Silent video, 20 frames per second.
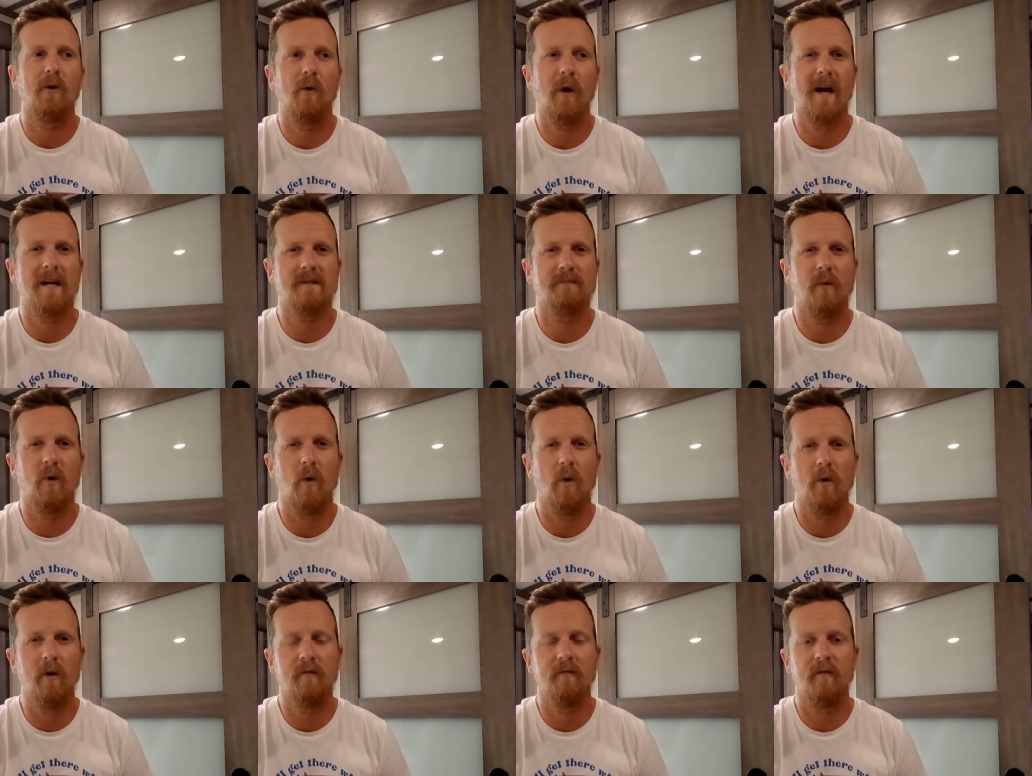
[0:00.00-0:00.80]
grasp a
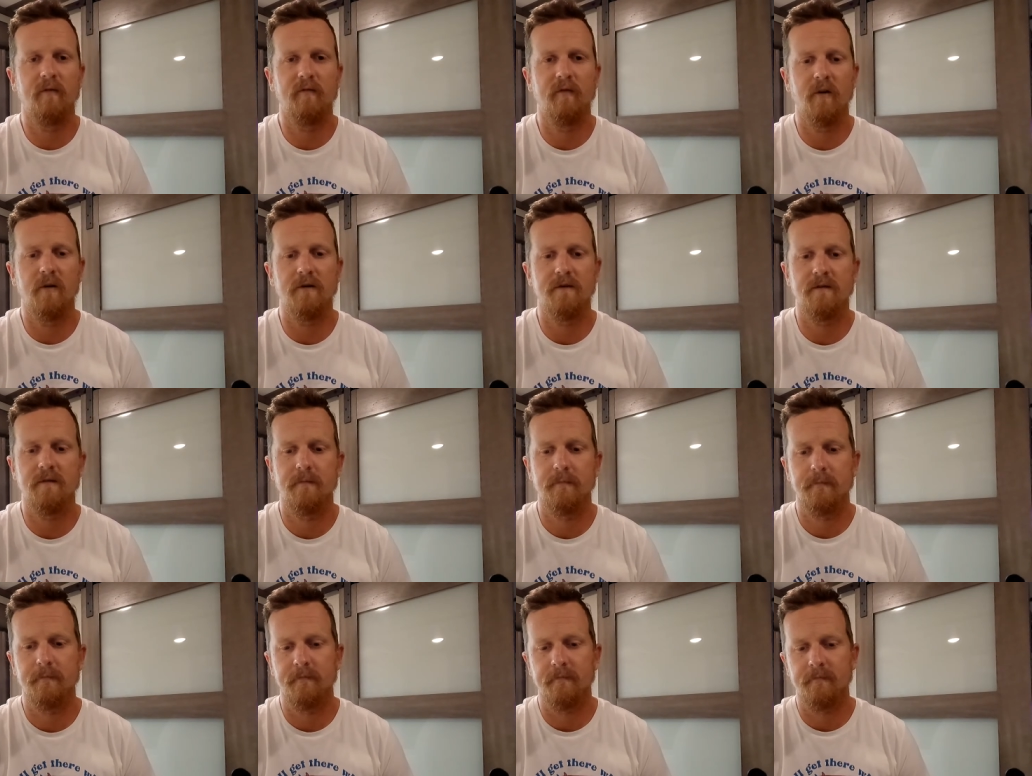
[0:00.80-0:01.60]
hold of at first.
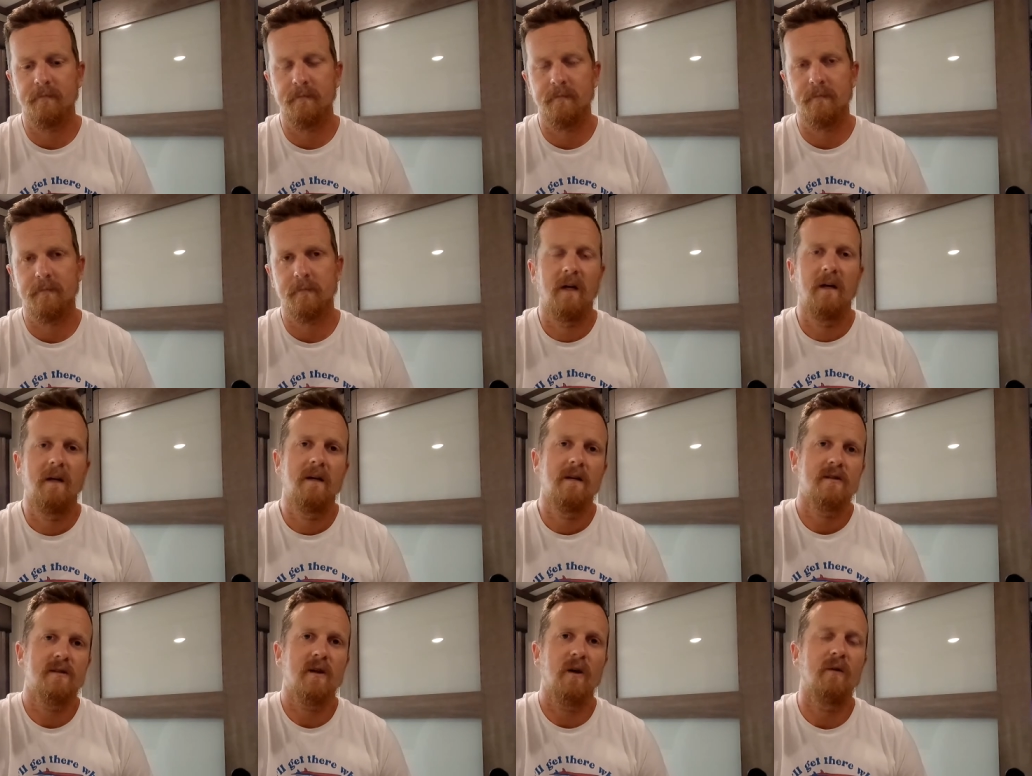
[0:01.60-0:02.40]

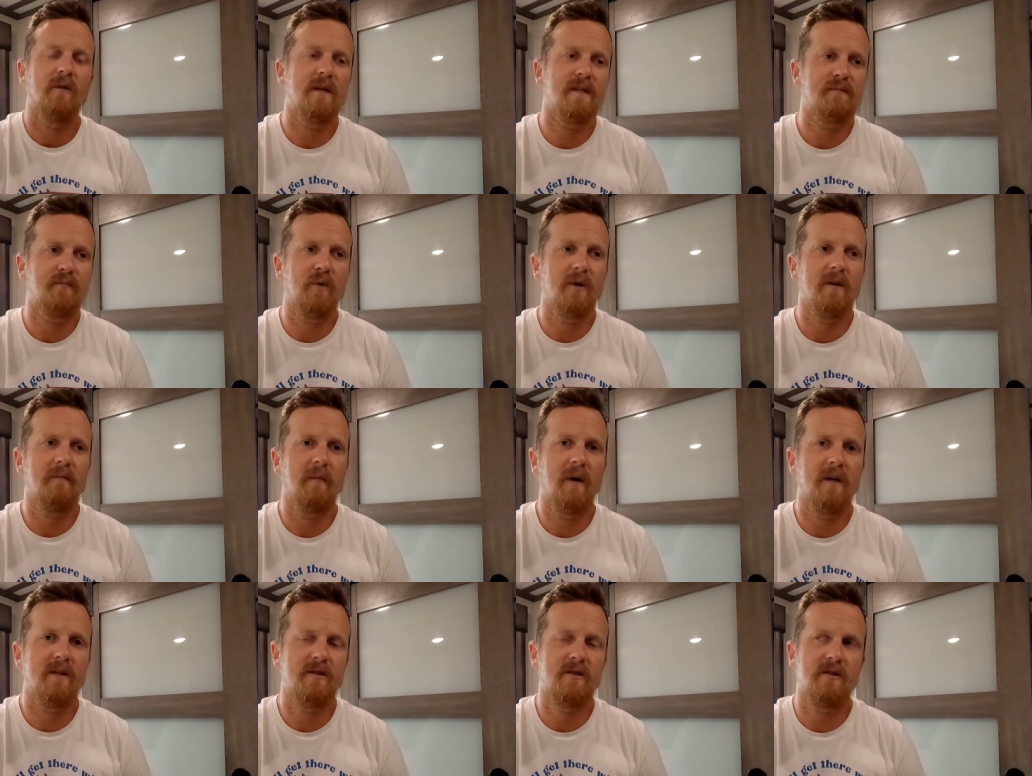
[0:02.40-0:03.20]
So that's pretty
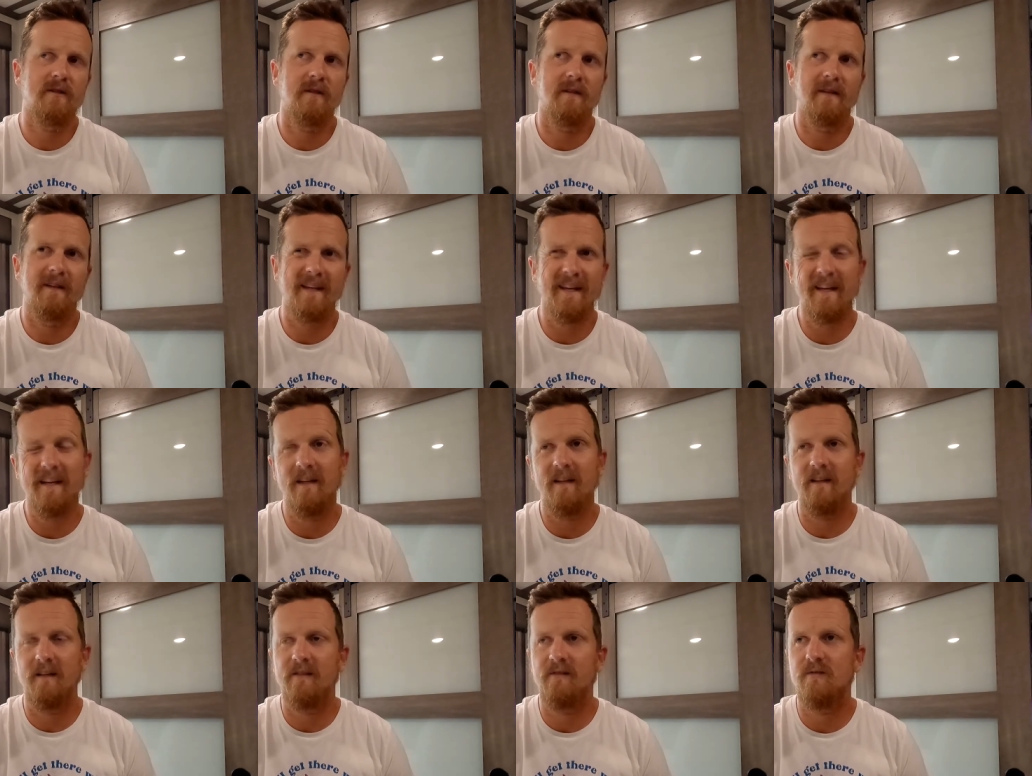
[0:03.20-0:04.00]
much
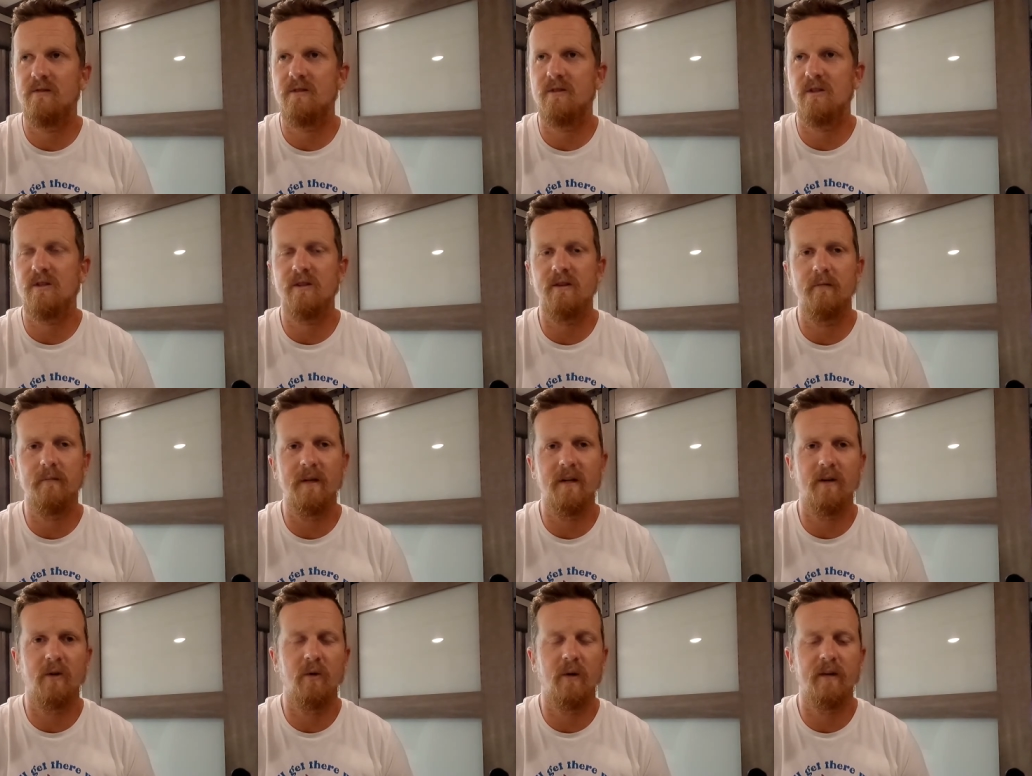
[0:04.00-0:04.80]
it. This is just going
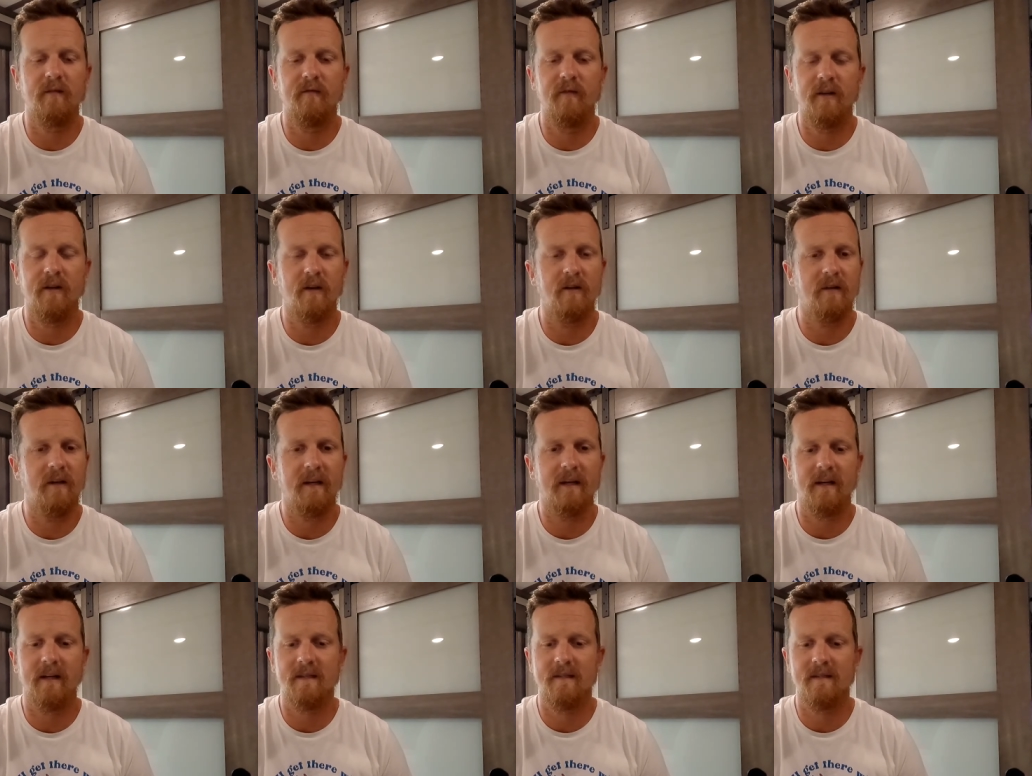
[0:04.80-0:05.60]
to be a quick video,
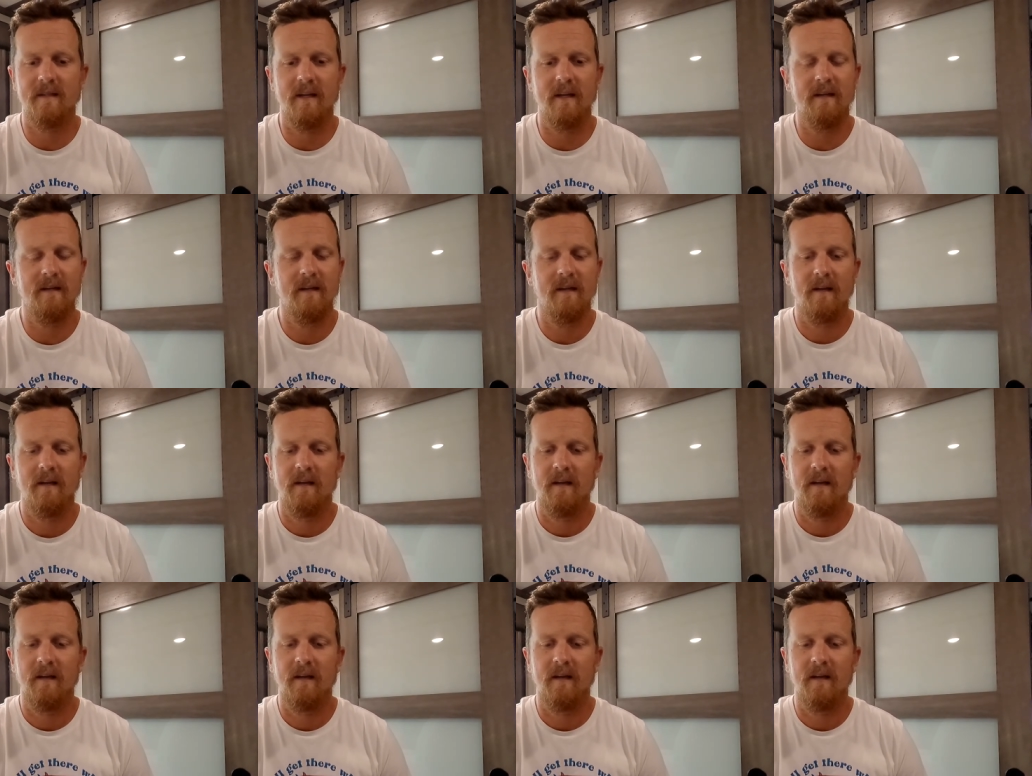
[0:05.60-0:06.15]
like I said.